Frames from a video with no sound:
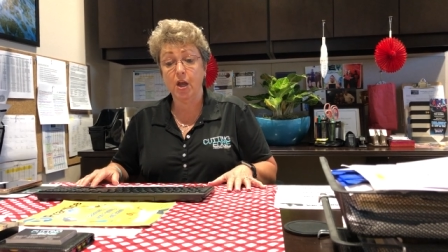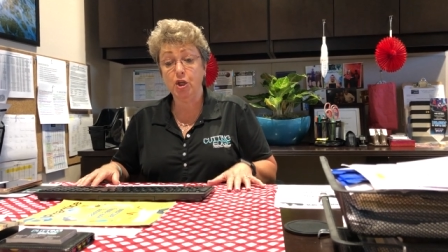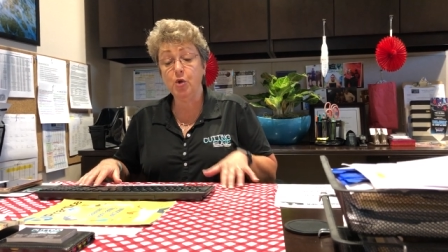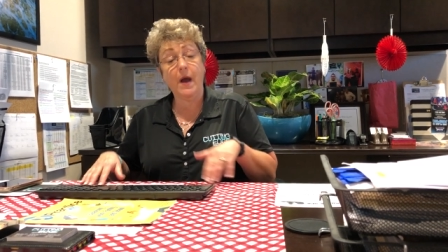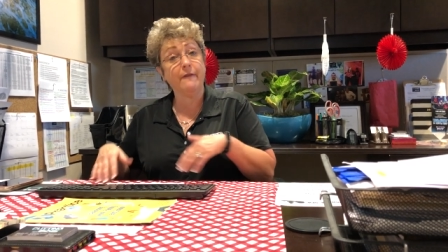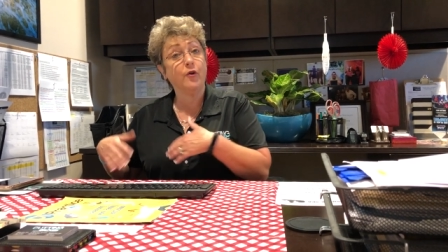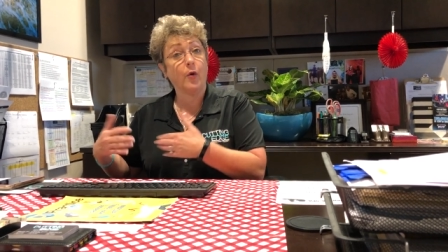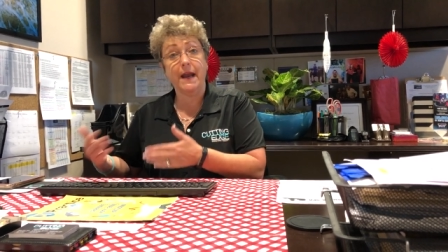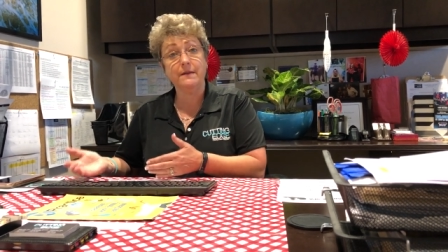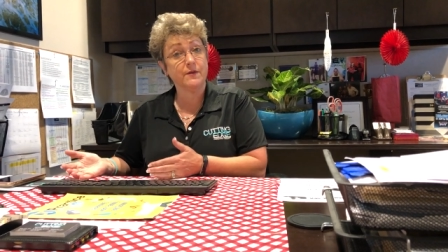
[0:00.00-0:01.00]
you have
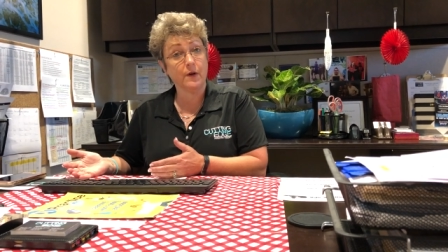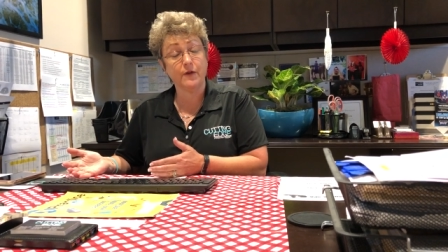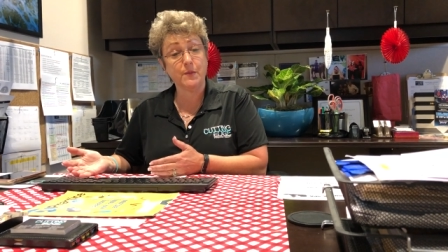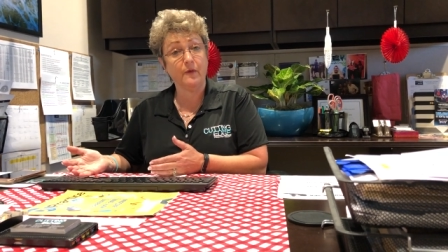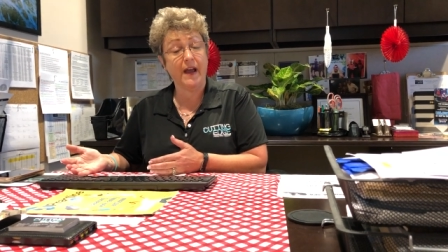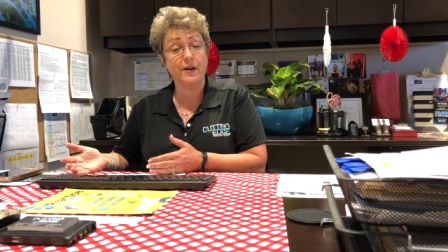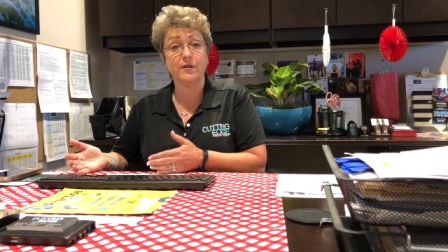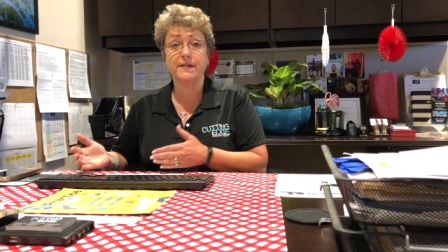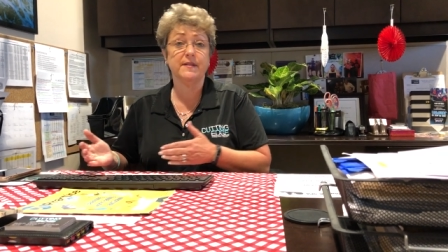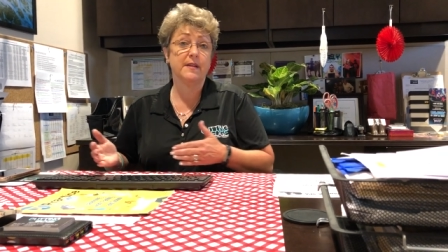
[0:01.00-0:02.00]
great service
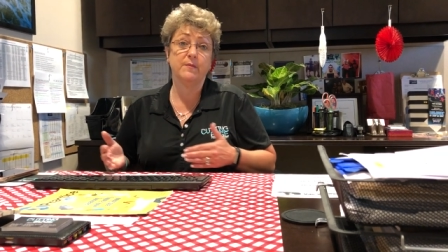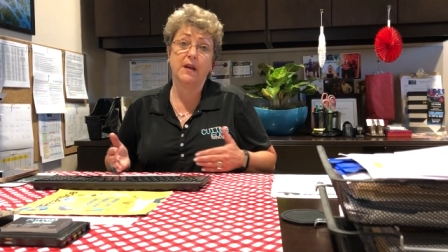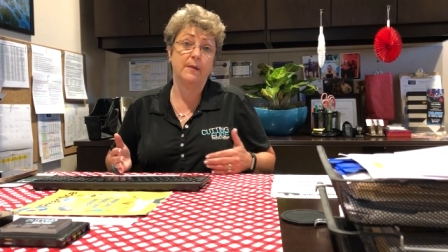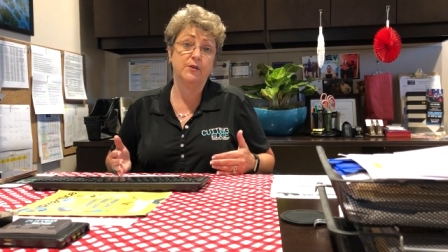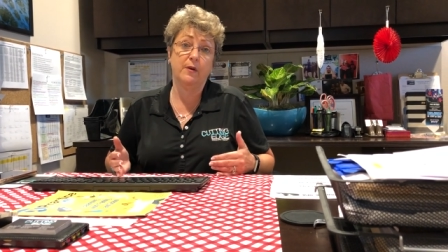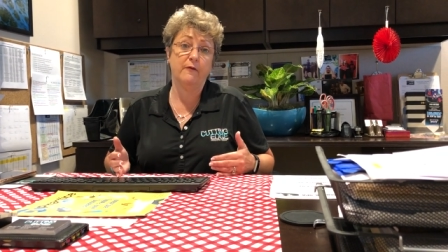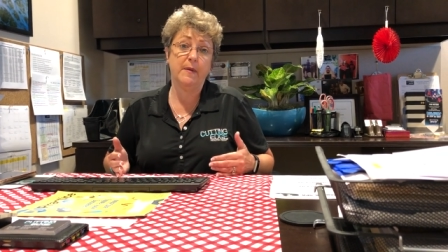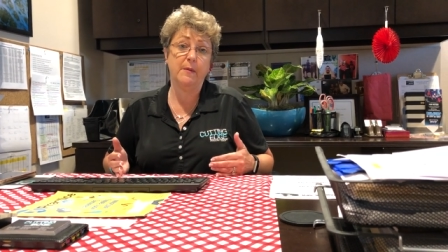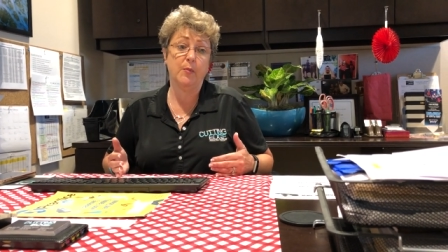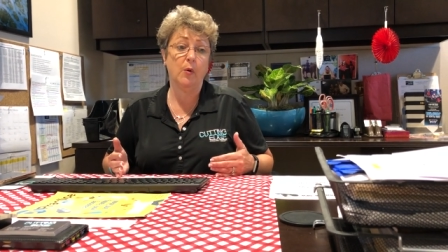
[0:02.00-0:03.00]
providers and sometimes you have
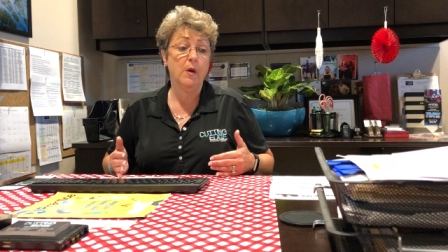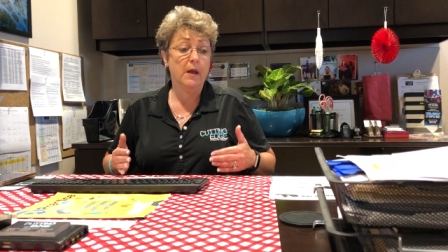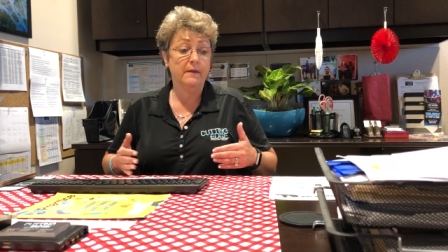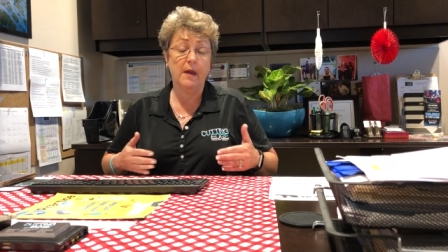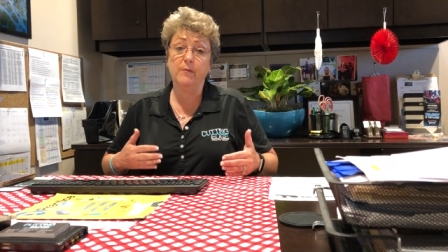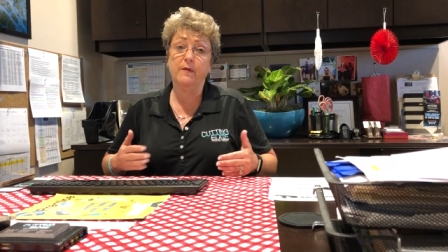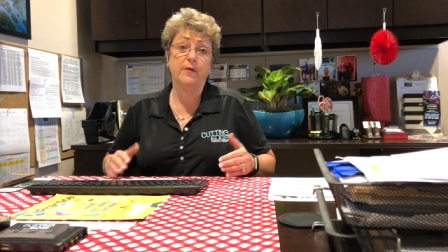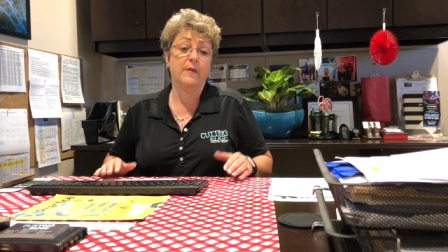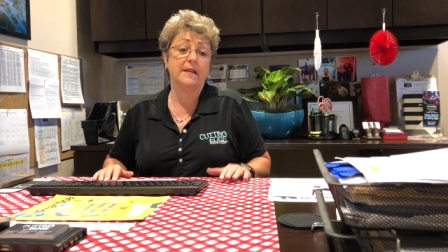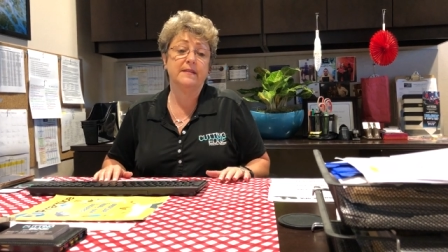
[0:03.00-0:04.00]
people that move
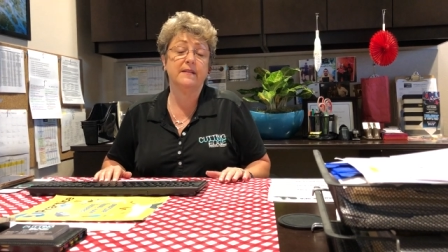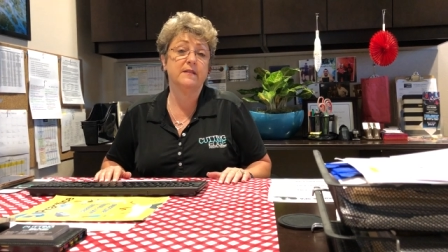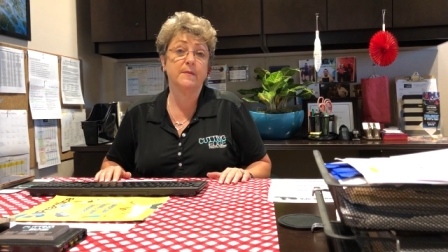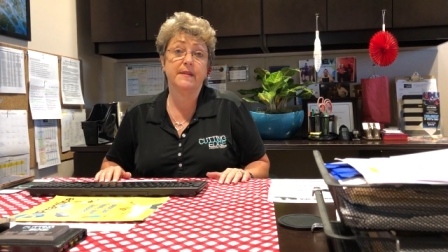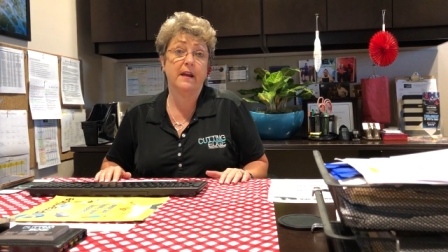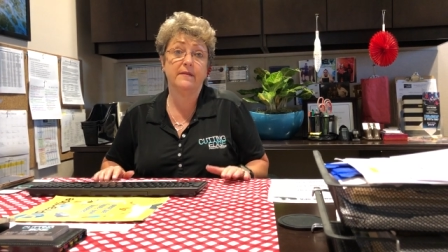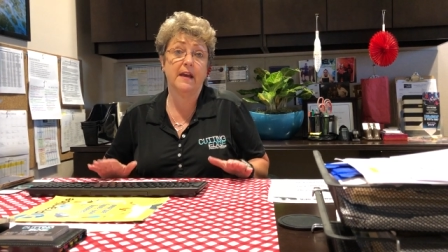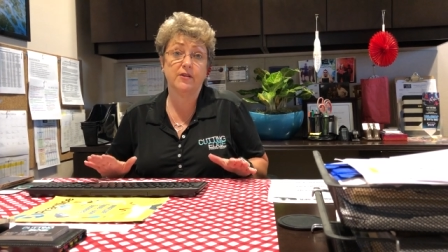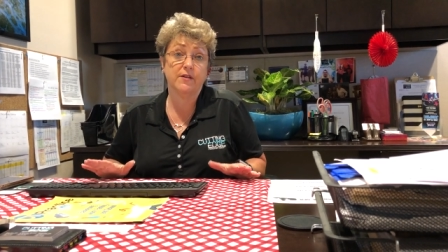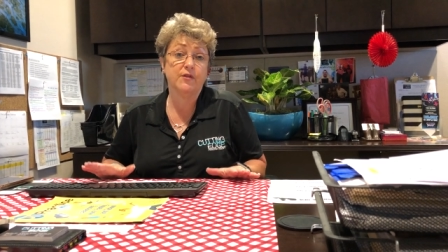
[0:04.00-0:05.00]
through that system that,
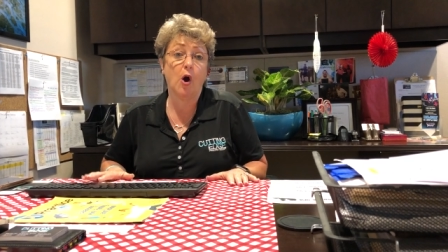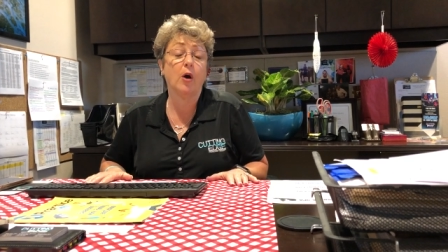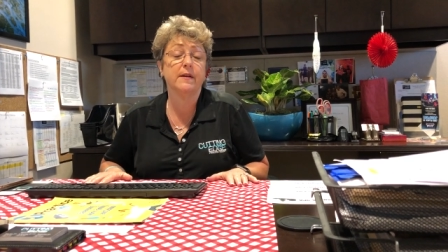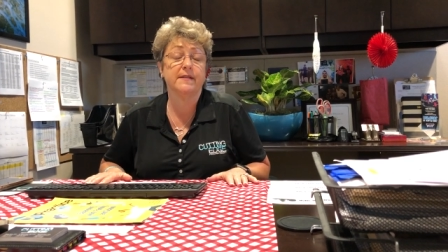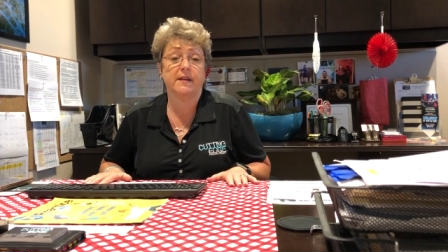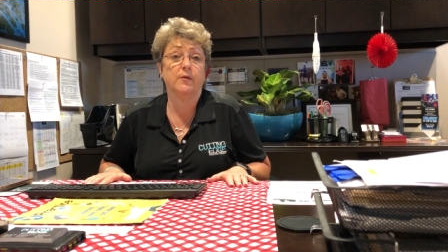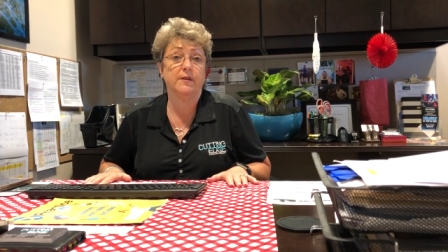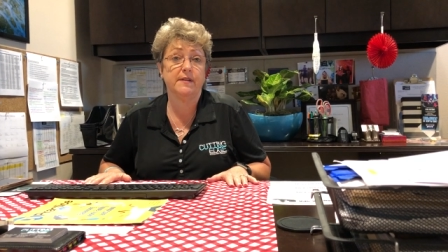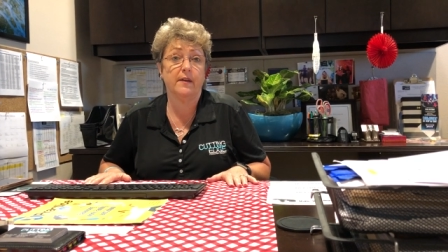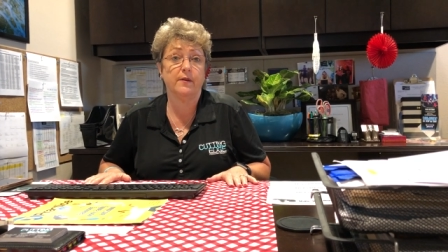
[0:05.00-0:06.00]
that just aren't as
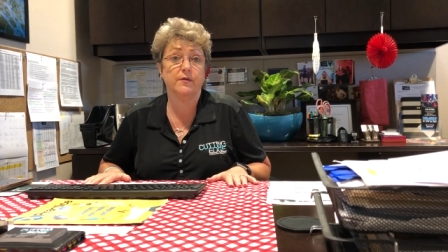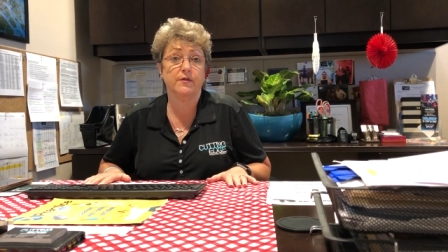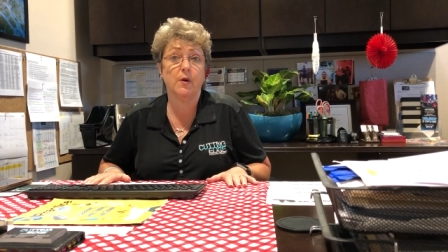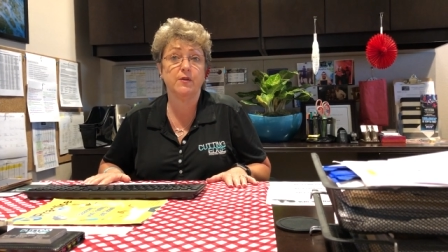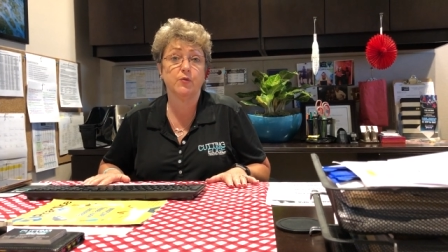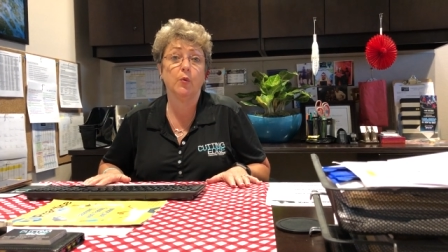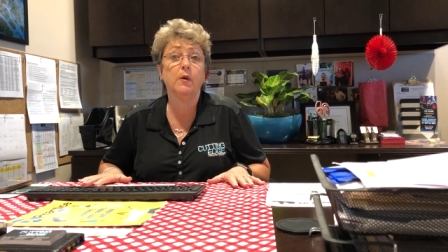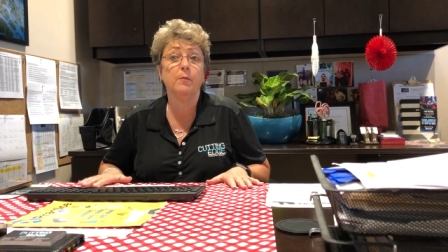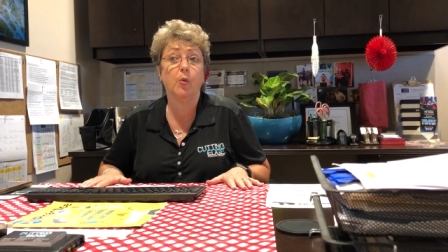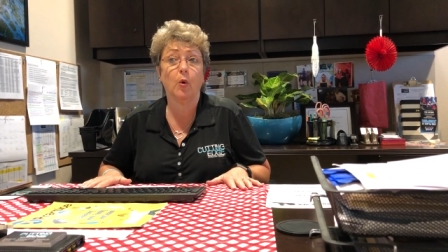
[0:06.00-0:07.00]
skilled as others. So it's
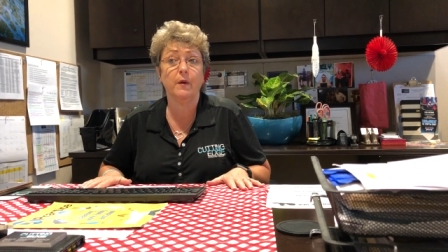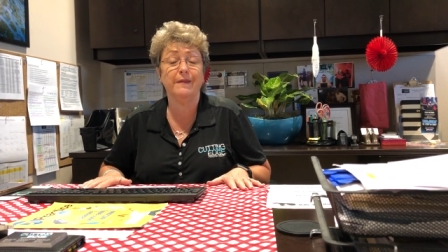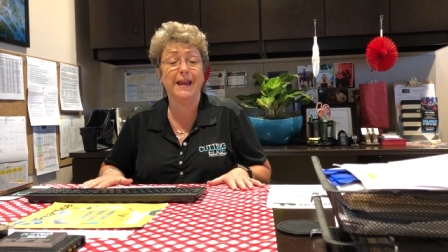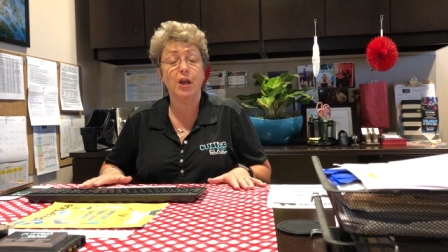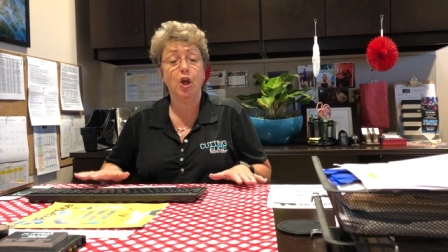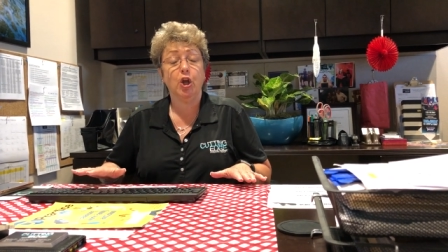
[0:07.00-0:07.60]
real important that